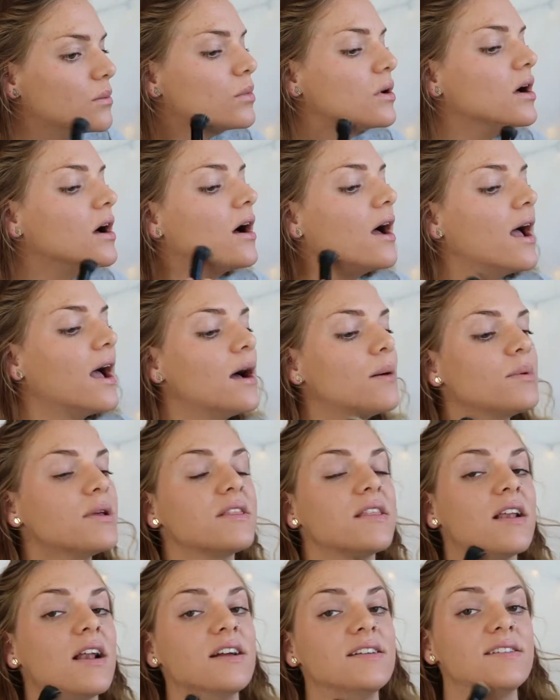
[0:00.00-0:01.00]
But a habit
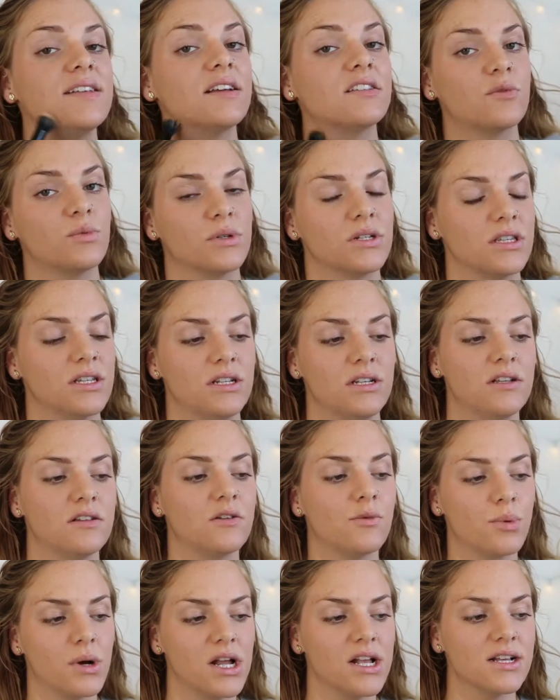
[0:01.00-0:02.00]
that I desperately need
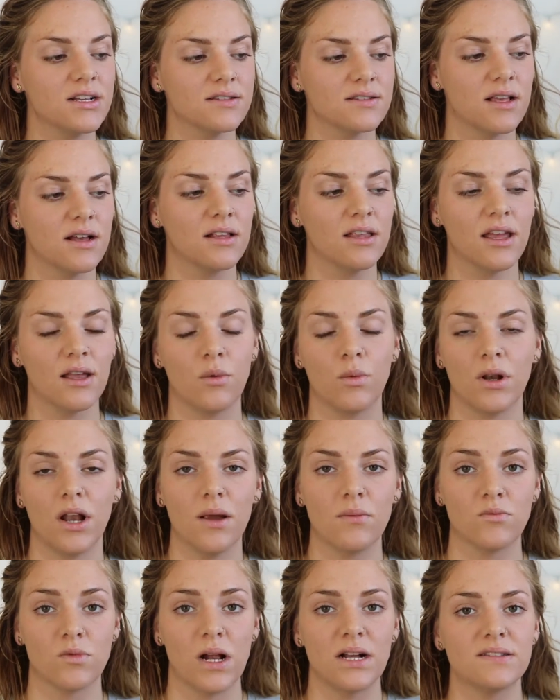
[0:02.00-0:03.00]
to break is that like when
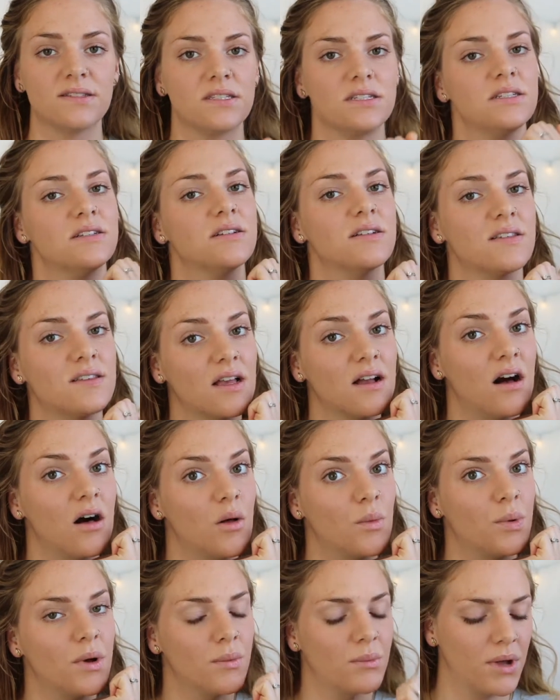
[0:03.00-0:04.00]
I'm resting is that
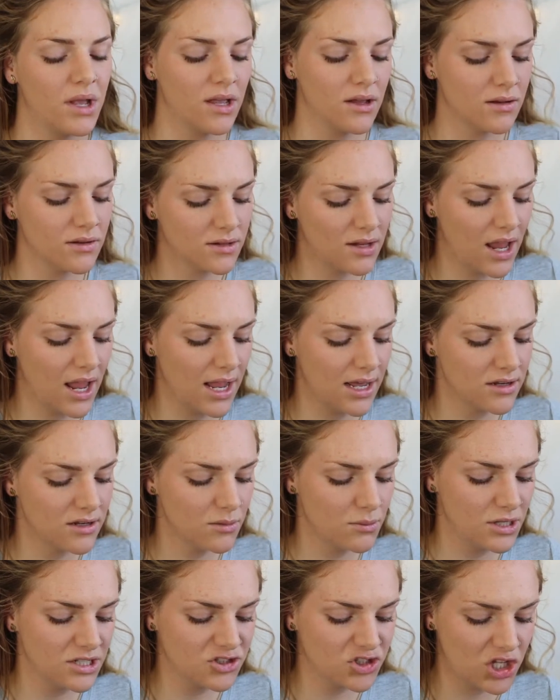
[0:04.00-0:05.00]
I'll put my hand
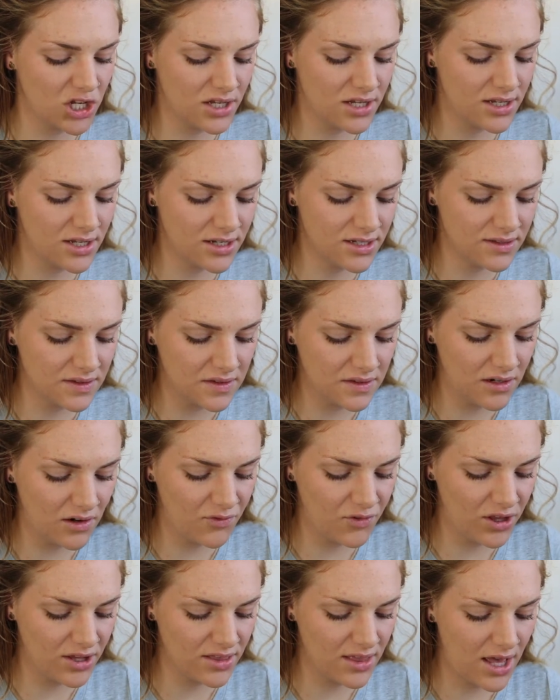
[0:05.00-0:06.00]
on my chin and stuff
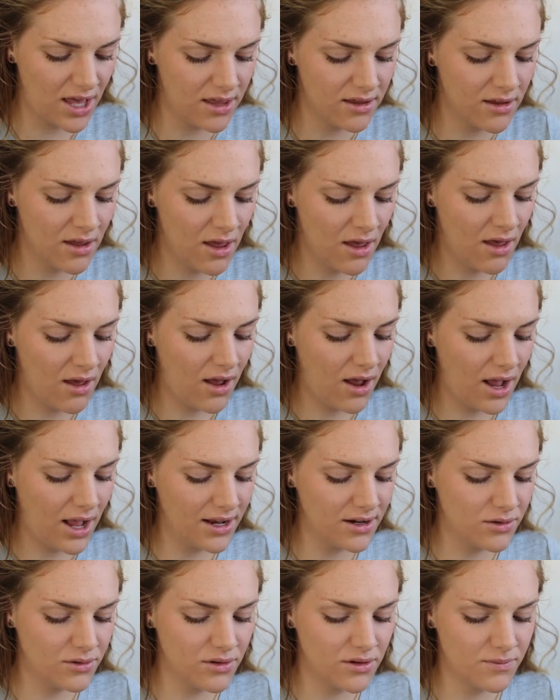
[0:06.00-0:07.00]
like that.
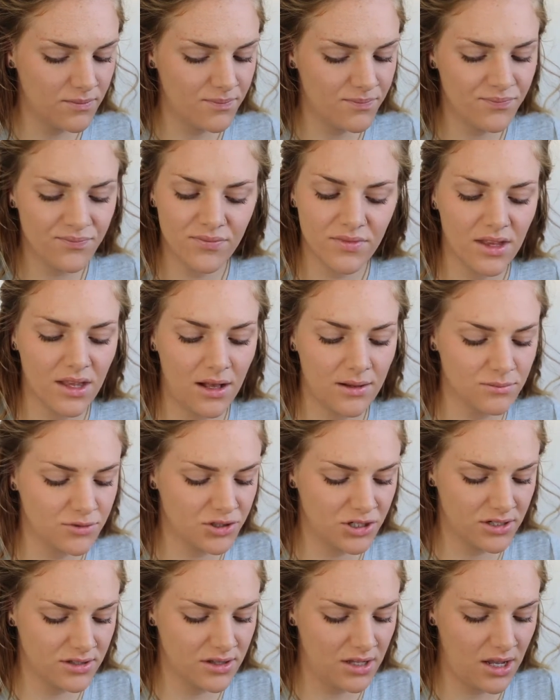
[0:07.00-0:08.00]
I'm
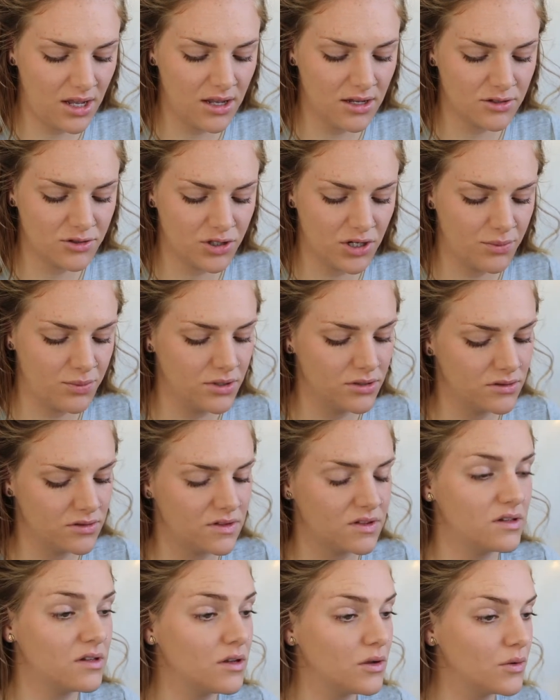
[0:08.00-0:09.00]
sure that
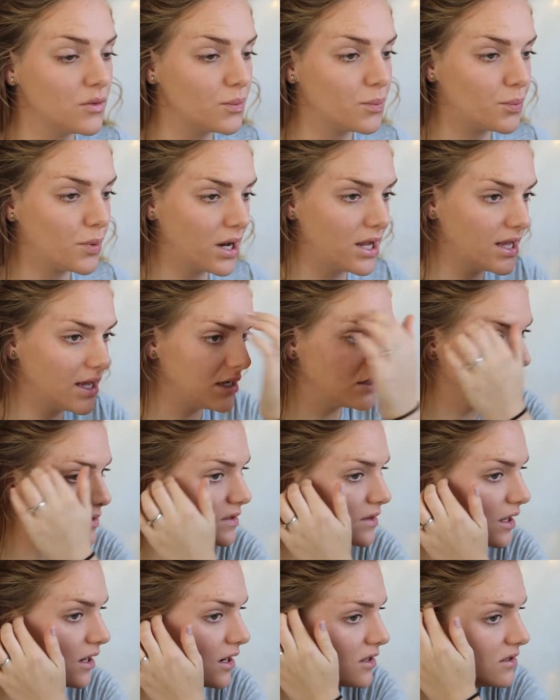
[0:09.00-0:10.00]
attributes to breakouts
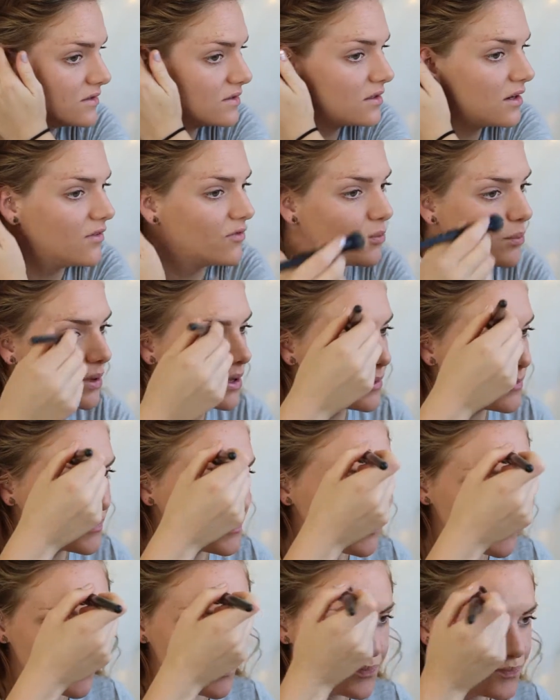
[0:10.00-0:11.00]
there and stuff, but
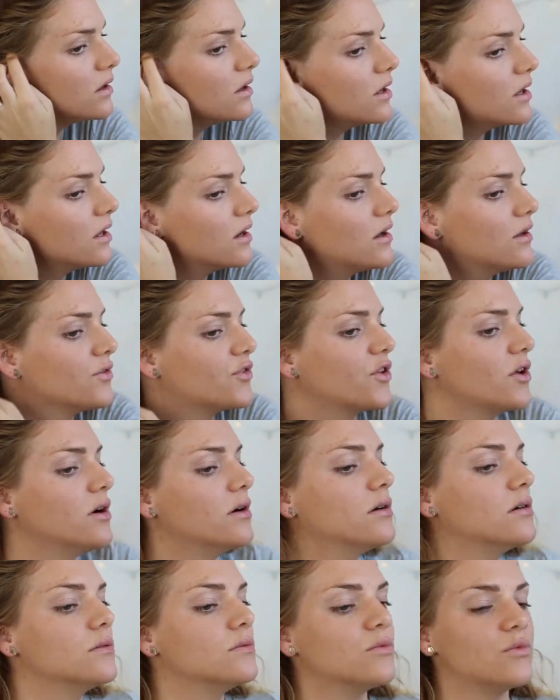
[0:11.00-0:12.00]
it
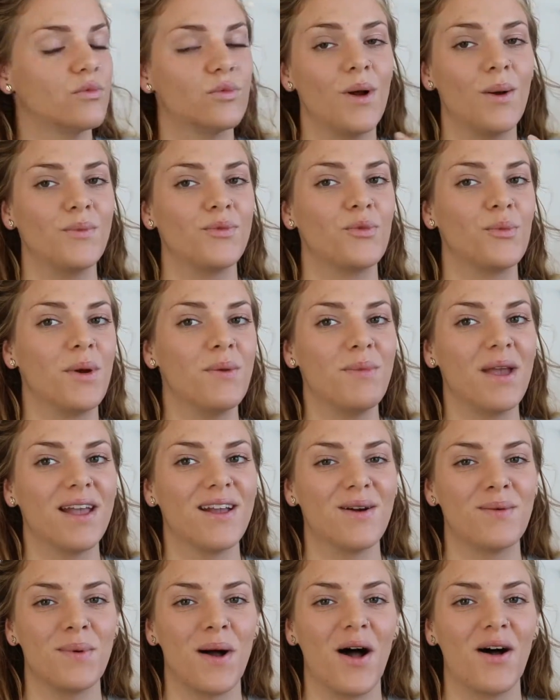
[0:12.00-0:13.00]
also rubs my
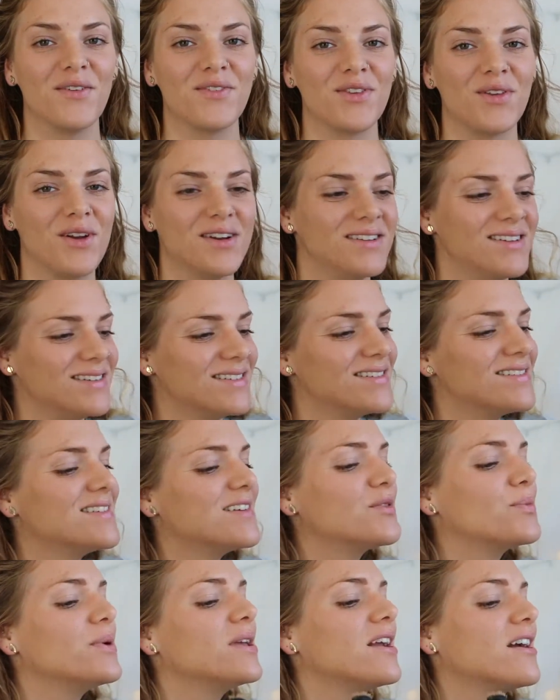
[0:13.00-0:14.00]
makeup off, so I need to
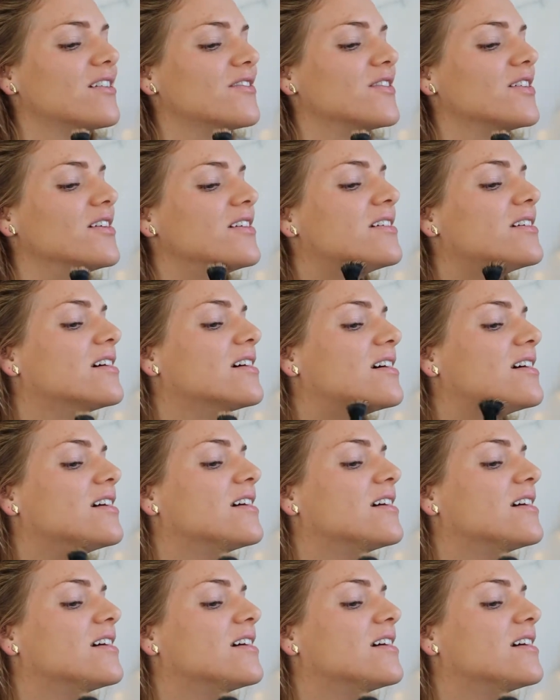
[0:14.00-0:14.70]
just be careful.